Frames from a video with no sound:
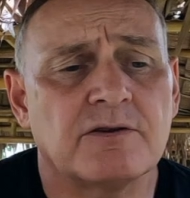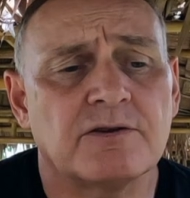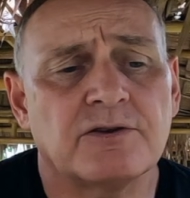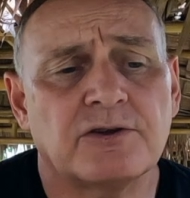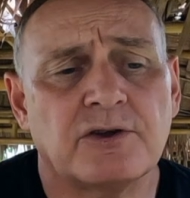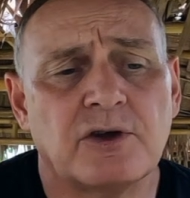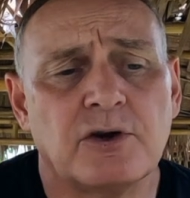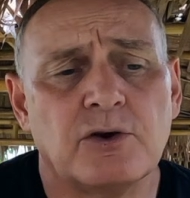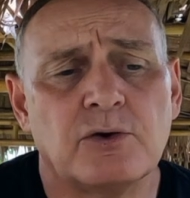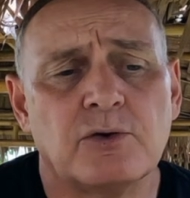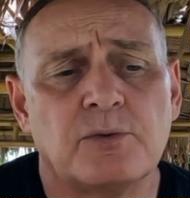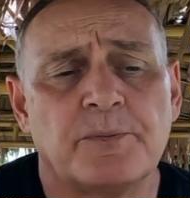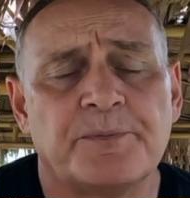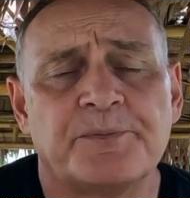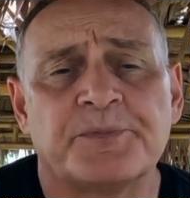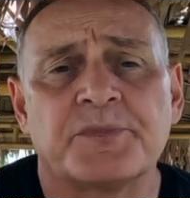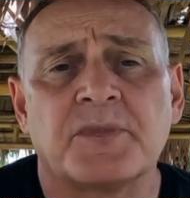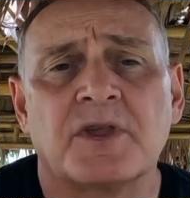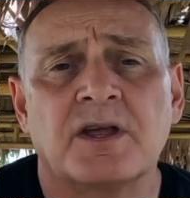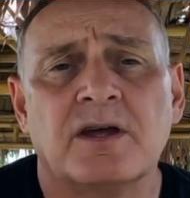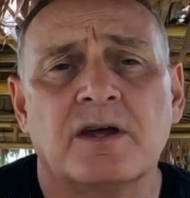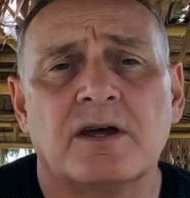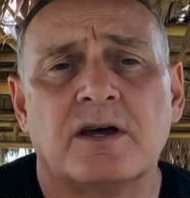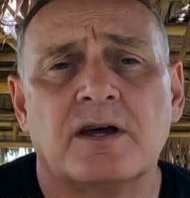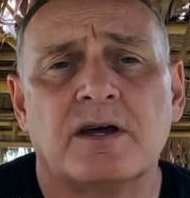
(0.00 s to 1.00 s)
So,
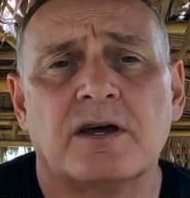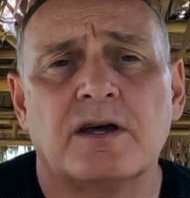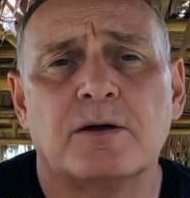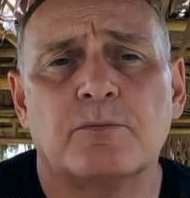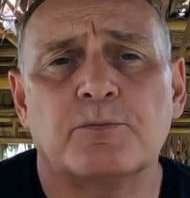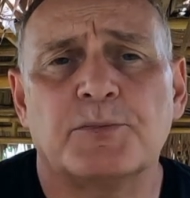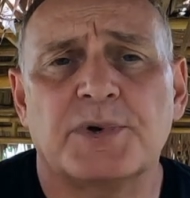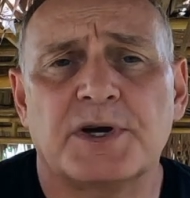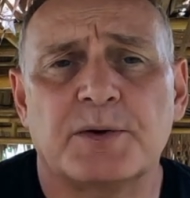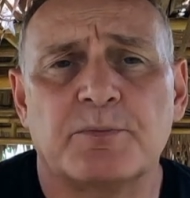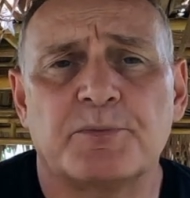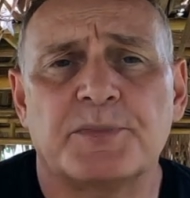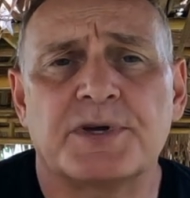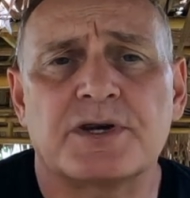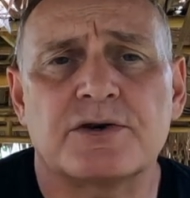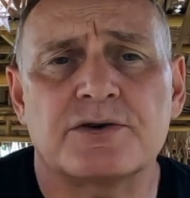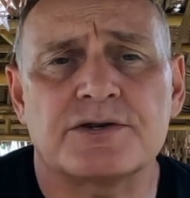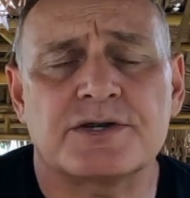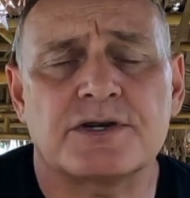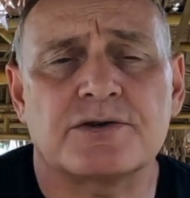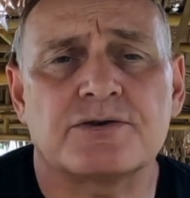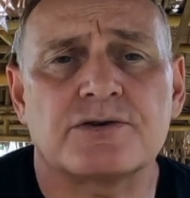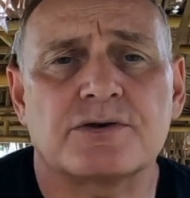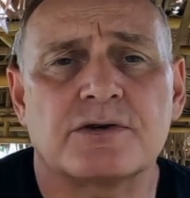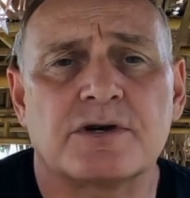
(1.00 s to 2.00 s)
but
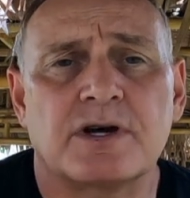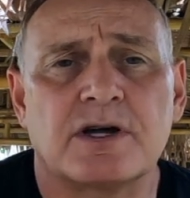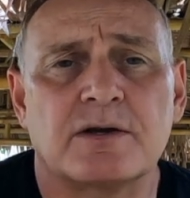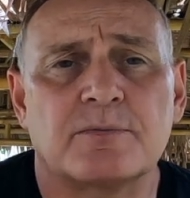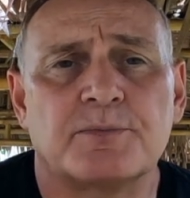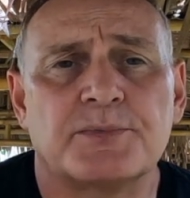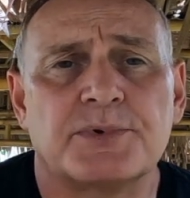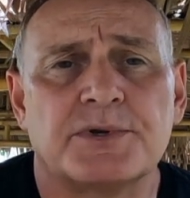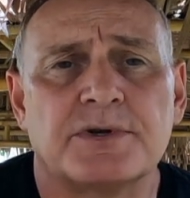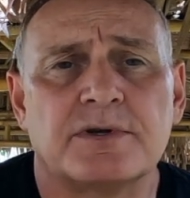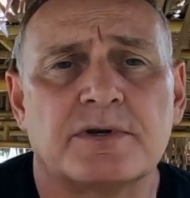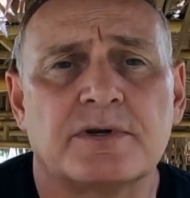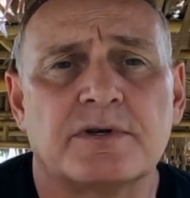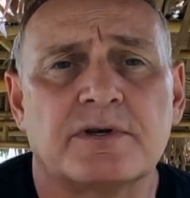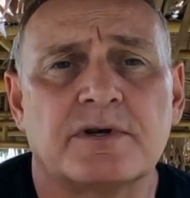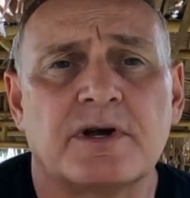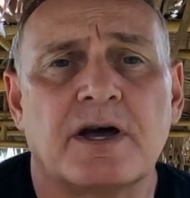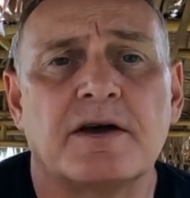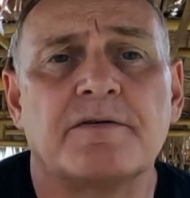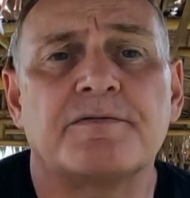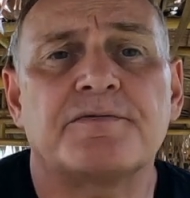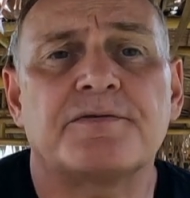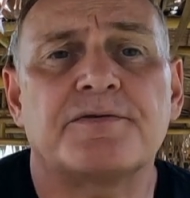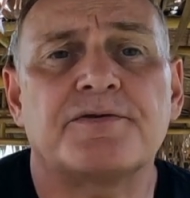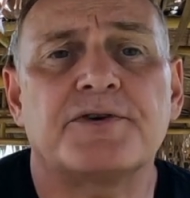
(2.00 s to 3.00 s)
because I took up
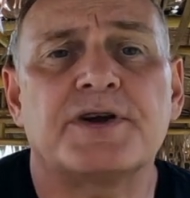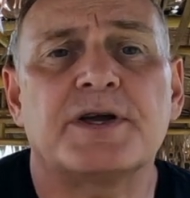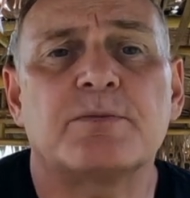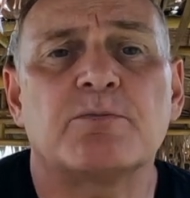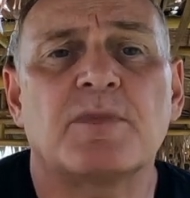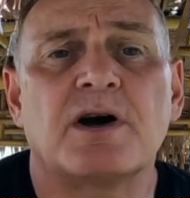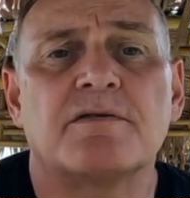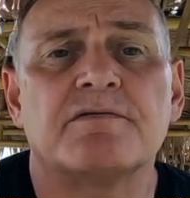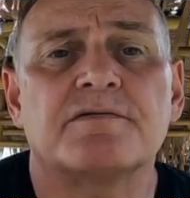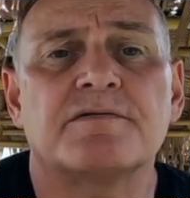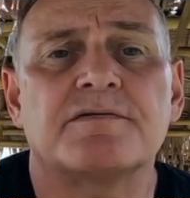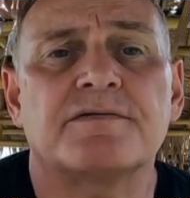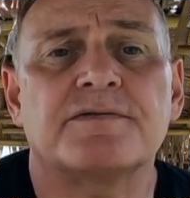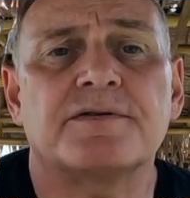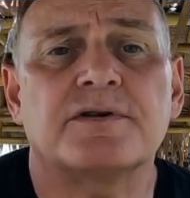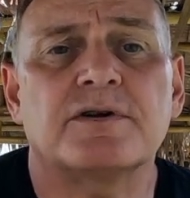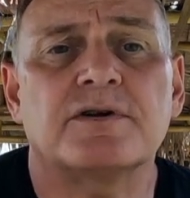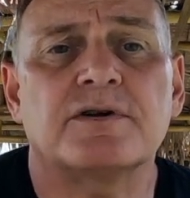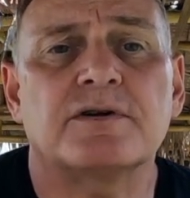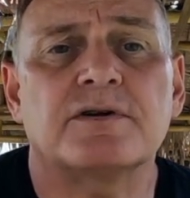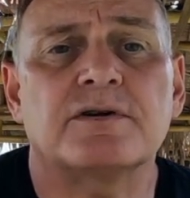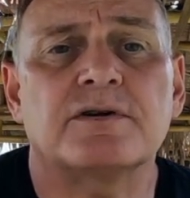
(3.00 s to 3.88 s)
a 3 month